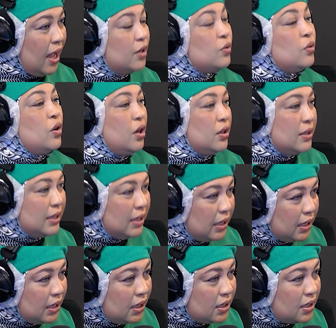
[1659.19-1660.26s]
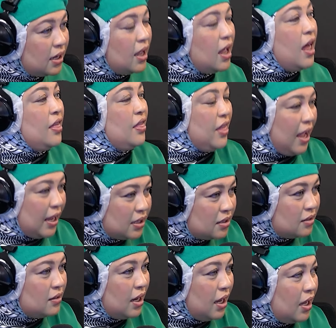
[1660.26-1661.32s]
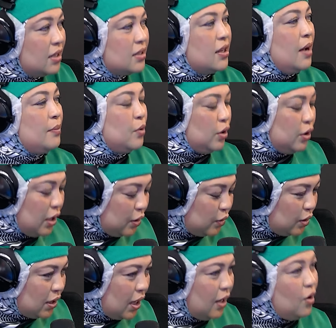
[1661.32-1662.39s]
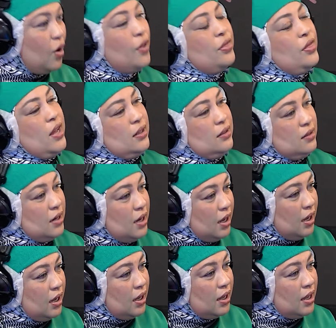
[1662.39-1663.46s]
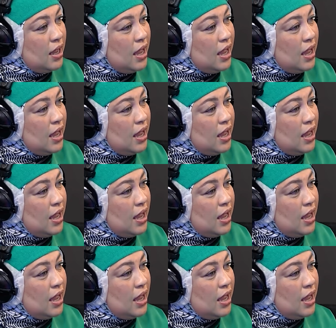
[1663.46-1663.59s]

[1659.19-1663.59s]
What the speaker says: I do not need that today, so I'm not going to take on that today.